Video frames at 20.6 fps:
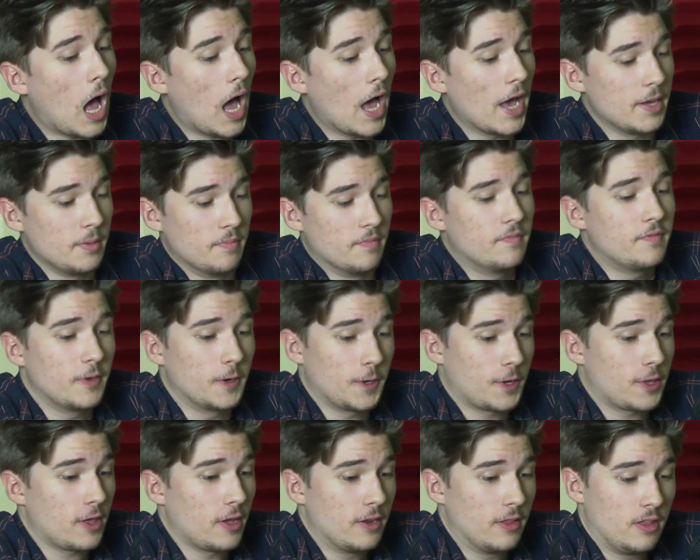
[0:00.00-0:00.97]
I'm very
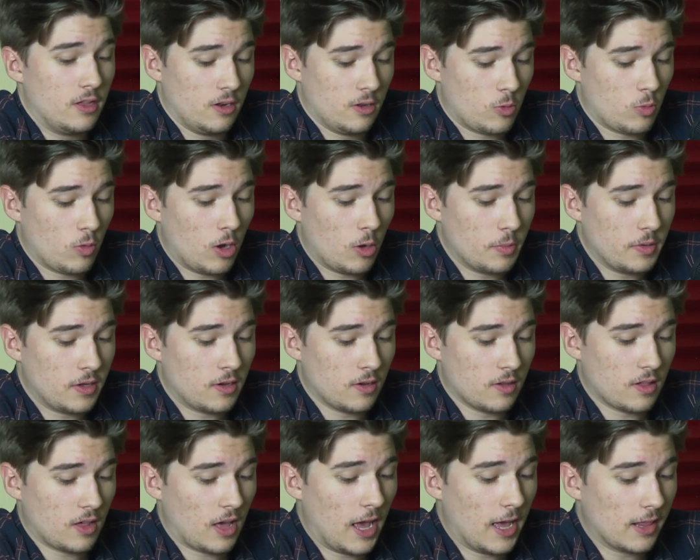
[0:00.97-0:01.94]
excited to see it as well
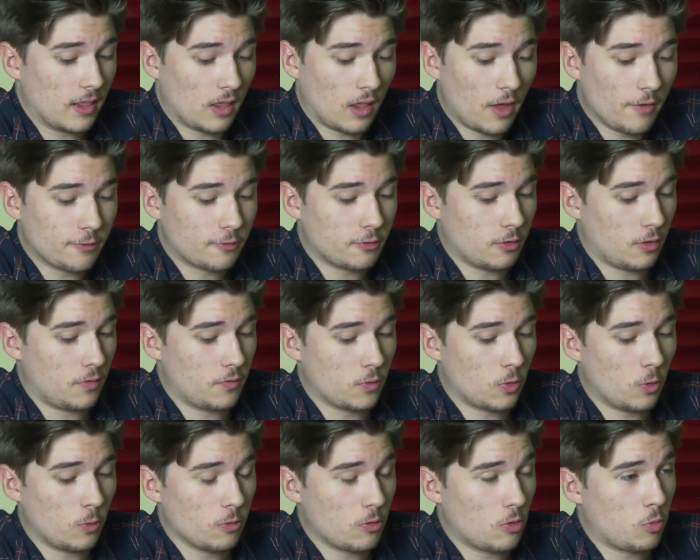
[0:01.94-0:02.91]
because I love Christopher
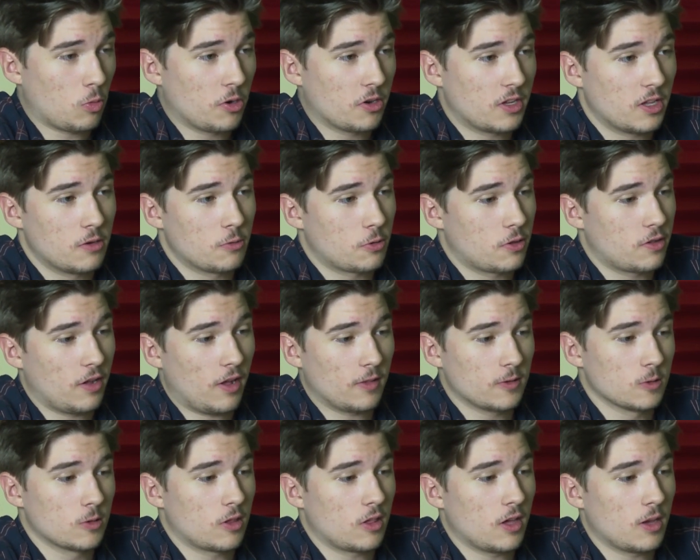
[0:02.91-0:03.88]
Nolan's work.
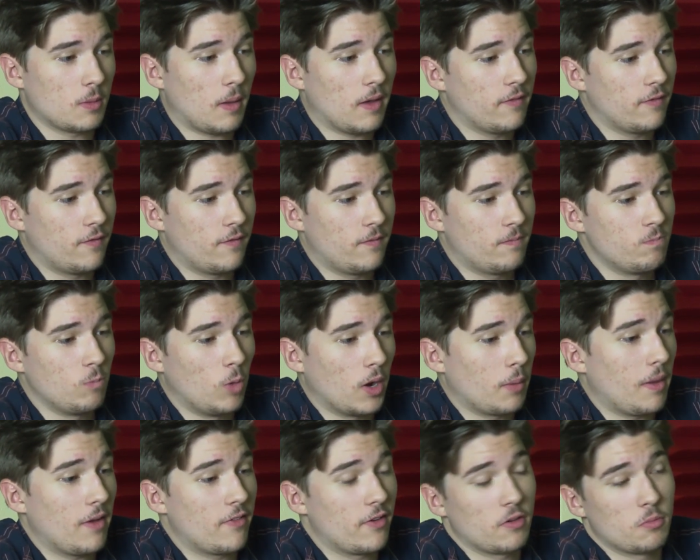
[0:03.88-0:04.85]
Interstellar is one
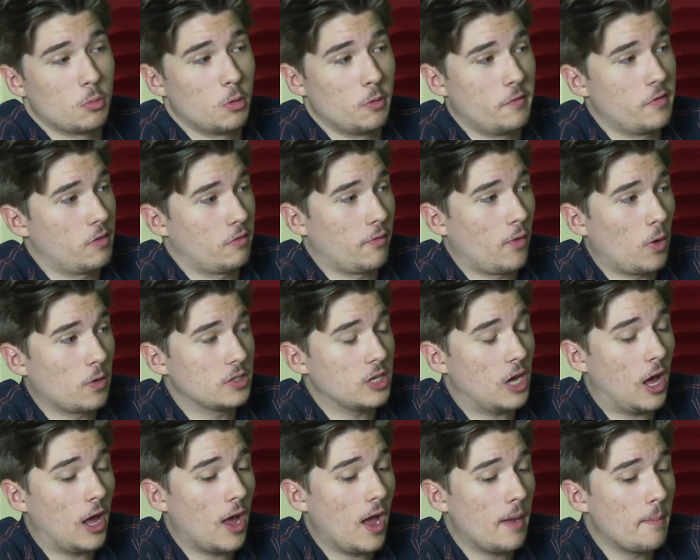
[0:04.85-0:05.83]
of my favorite movies of all
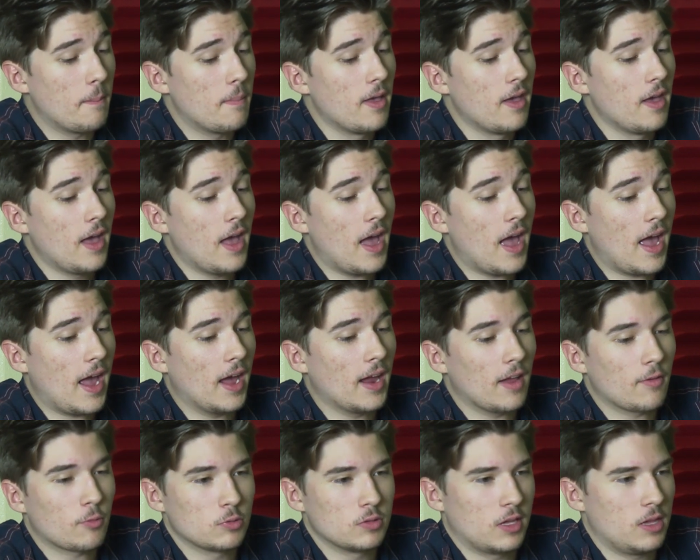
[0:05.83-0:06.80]
time,
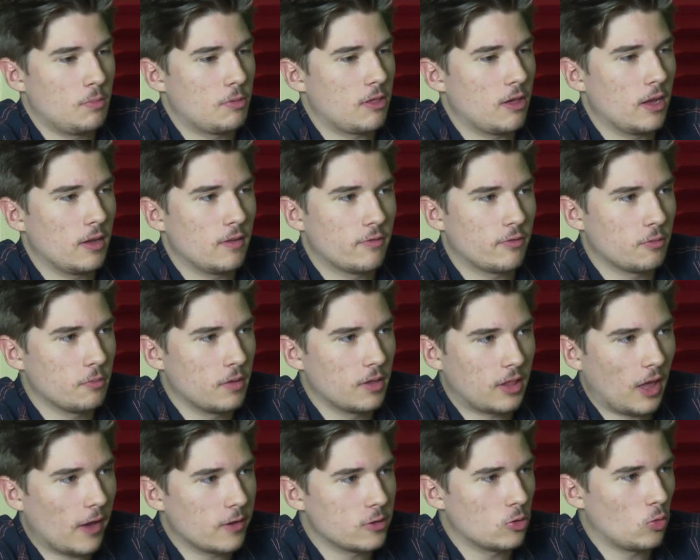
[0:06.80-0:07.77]
and everyone keeps saying
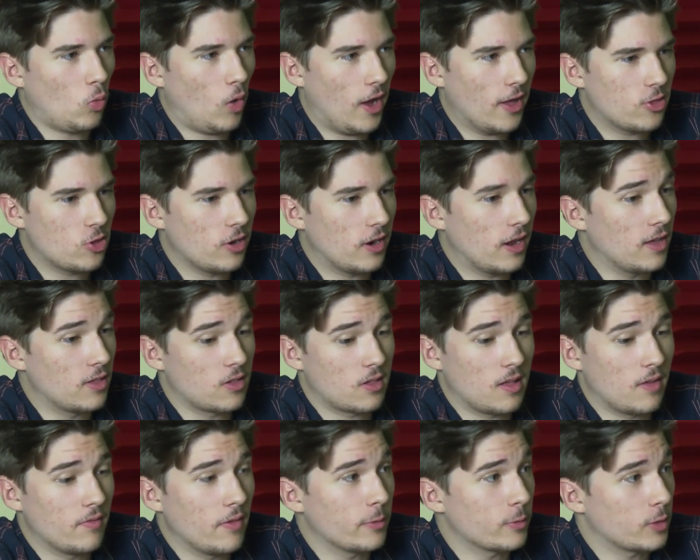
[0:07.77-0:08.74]
that I should watch it, and I
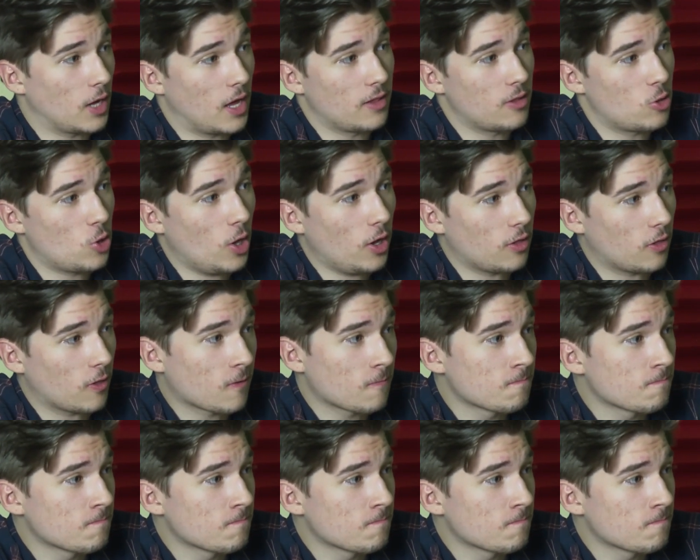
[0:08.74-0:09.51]
just have never gotten the chance.